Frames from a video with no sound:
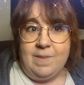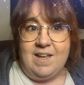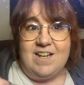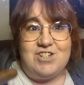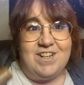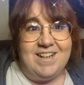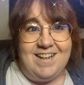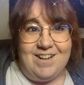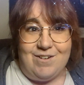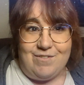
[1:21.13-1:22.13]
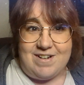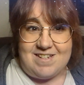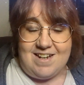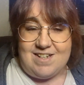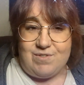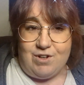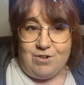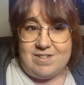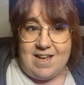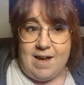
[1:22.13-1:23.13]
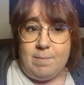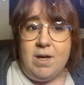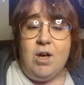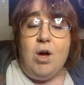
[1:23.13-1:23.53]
and as you can hear, it resonates for a long time,